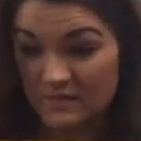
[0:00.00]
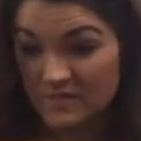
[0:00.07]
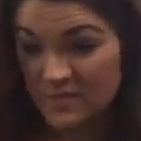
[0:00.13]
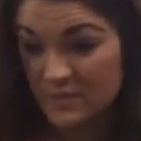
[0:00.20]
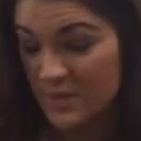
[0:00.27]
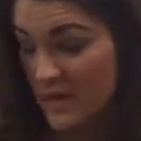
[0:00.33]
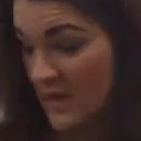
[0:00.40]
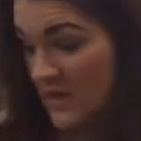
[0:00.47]

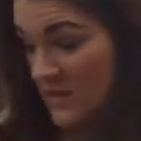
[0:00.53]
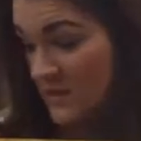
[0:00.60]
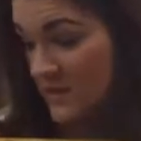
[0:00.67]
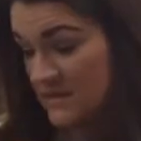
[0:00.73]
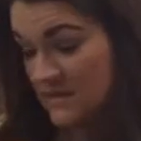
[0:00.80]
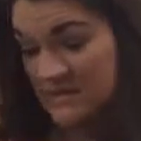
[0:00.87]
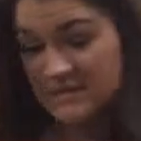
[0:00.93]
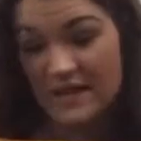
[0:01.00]
To me, he
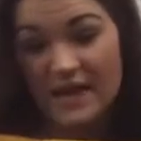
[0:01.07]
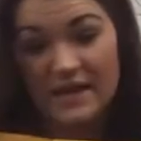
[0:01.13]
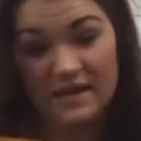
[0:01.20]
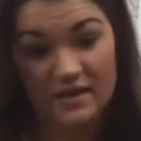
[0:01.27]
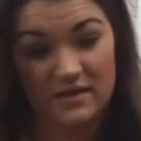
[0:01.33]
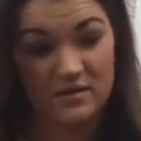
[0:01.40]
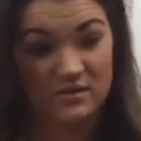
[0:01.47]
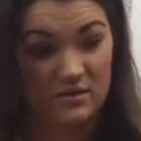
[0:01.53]

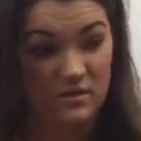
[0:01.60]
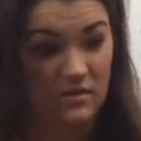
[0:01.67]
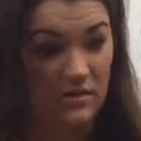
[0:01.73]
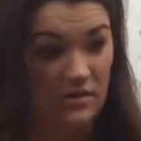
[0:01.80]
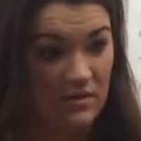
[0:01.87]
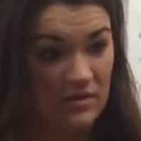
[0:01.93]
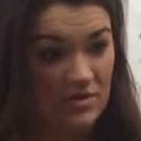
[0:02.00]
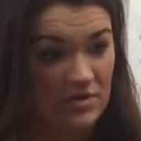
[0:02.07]
excited.
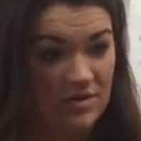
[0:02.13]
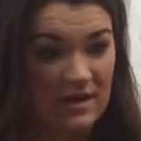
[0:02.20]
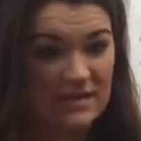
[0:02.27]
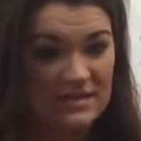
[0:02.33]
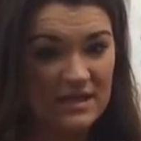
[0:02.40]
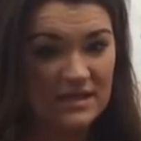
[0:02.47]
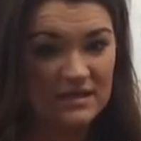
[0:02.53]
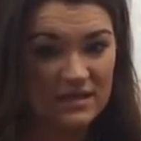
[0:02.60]
Do you guys
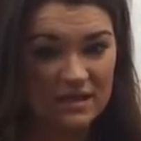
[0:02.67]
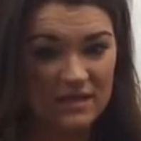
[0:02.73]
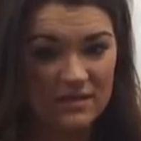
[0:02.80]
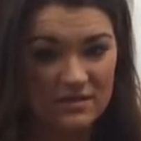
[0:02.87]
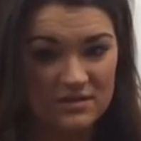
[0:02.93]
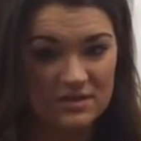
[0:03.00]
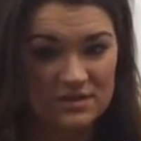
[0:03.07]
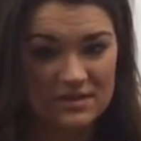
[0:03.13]
think that he
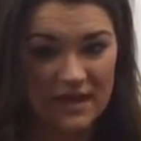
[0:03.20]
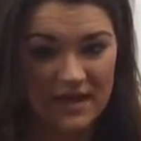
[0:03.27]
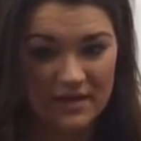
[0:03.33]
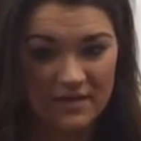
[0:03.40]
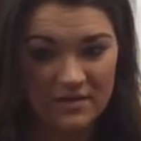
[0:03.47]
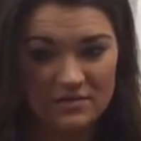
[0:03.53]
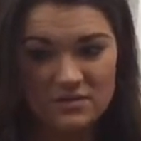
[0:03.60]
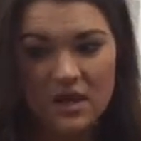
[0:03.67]
looks
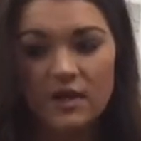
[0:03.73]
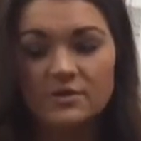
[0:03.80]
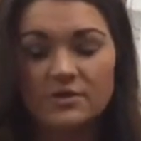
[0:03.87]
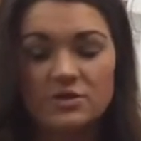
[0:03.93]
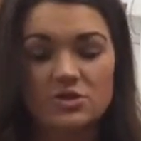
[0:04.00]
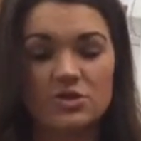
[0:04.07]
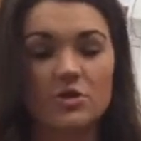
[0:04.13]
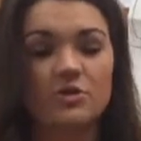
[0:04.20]
excited? Talk to
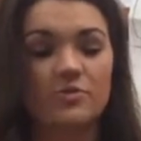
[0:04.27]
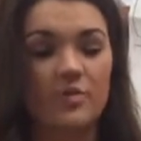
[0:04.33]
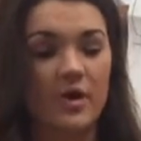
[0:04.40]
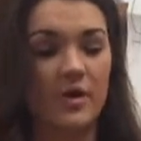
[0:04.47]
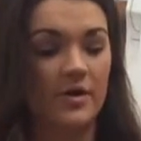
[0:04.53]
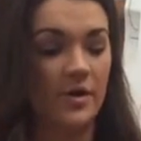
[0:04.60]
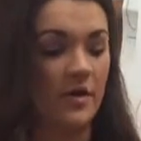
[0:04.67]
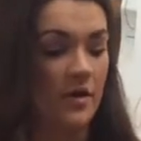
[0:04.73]
your shoulder
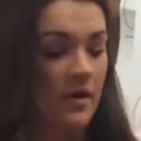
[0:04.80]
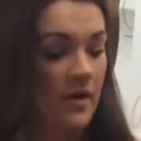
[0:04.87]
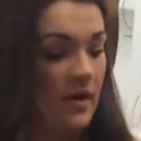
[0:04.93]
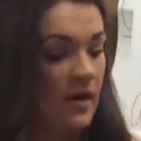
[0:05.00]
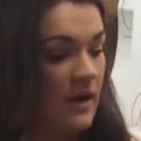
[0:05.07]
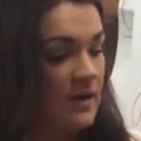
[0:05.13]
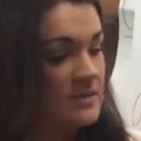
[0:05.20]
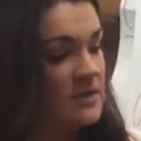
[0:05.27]
partner
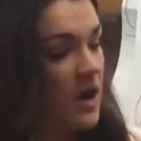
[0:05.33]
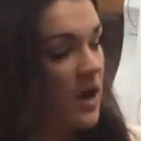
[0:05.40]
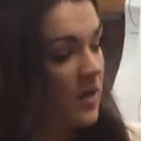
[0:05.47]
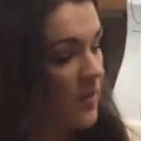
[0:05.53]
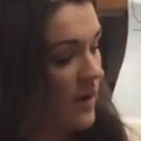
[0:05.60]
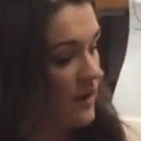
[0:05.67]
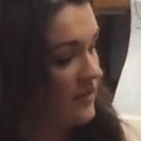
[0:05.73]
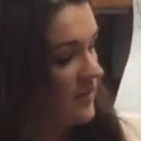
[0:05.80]
and talk
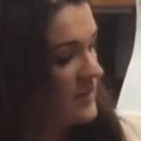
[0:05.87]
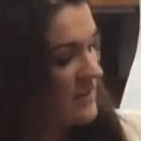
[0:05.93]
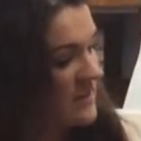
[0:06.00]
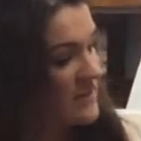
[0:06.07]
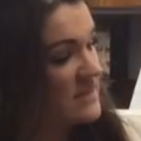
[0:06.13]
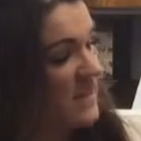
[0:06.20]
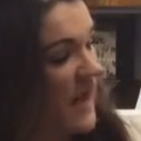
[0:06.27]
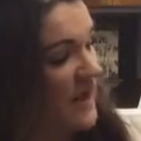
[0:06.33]
about if he's
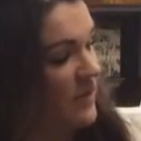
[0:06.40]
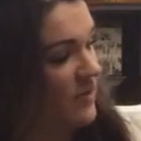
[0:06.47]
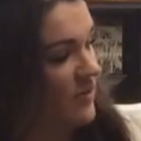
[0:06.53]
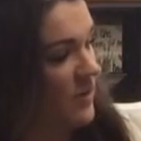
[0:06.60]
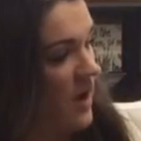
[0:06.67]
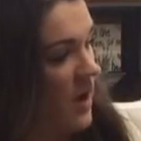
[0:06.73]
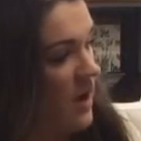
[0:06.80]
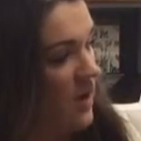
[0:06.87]
excited or
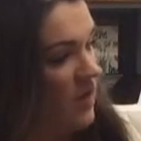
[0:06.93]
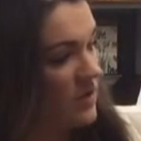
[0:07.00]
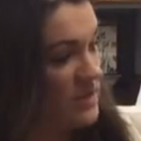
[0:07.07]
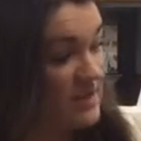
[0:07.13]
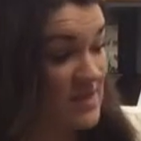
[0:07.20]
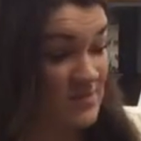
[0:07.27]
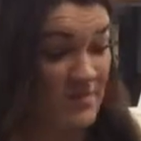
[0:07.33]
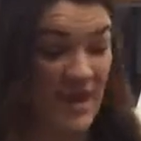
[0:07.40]
not. Or
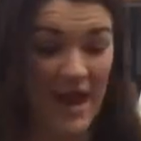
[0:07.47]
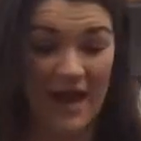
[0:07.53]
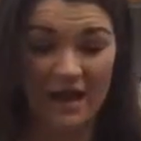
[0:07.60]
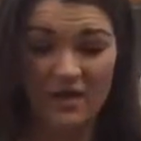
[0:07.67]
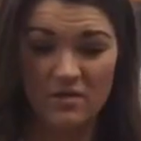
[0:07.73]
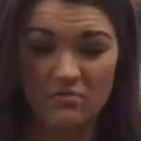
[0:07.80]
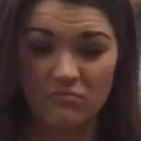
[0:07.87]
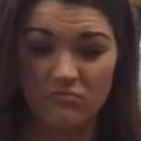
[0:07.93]
is he mad?